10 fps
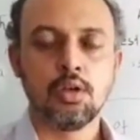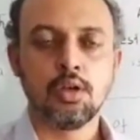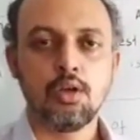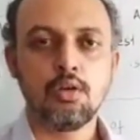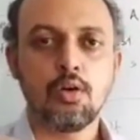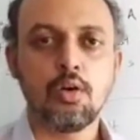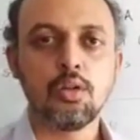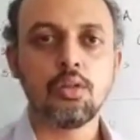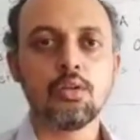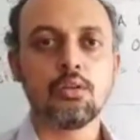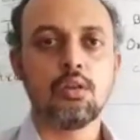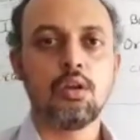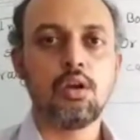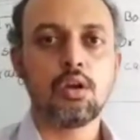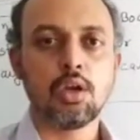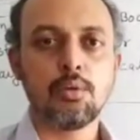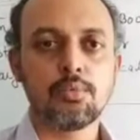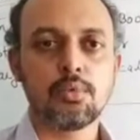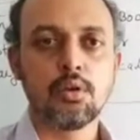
In all the three types,